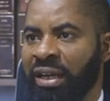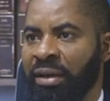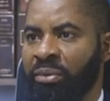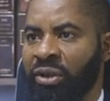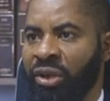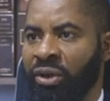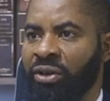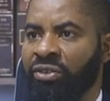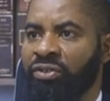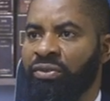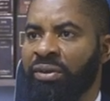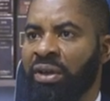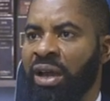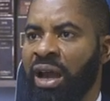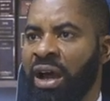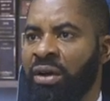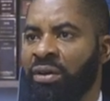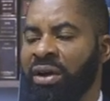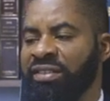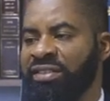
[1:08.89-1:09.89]
Because
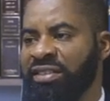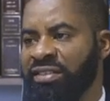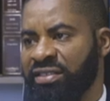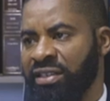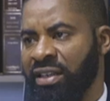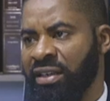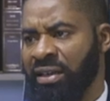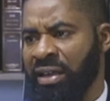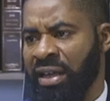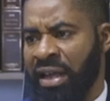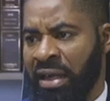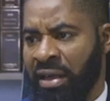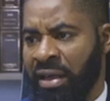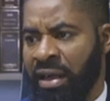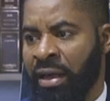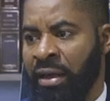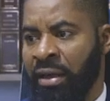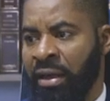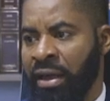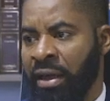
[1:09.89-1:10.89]
ours is
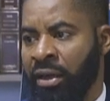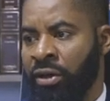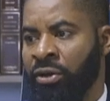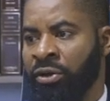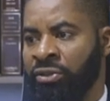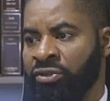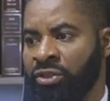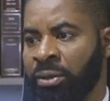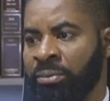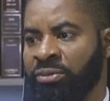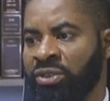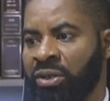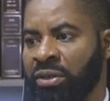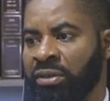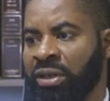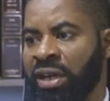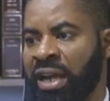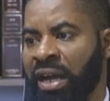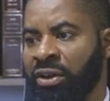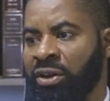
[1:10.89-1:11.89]
a
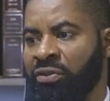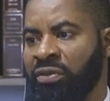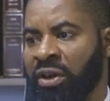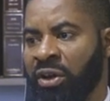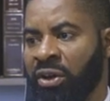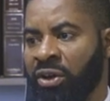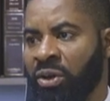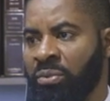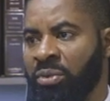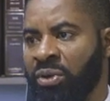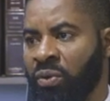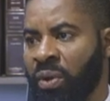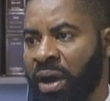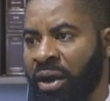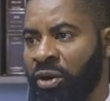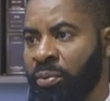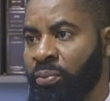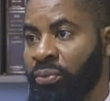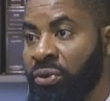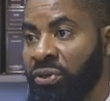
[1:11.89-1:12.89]
consumption kind of economy, we are
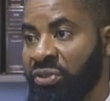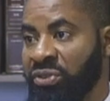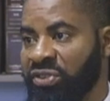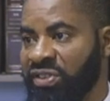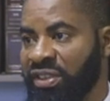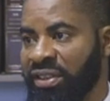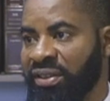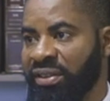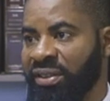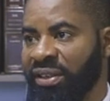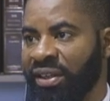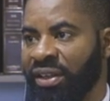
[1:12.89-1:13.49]
not producing.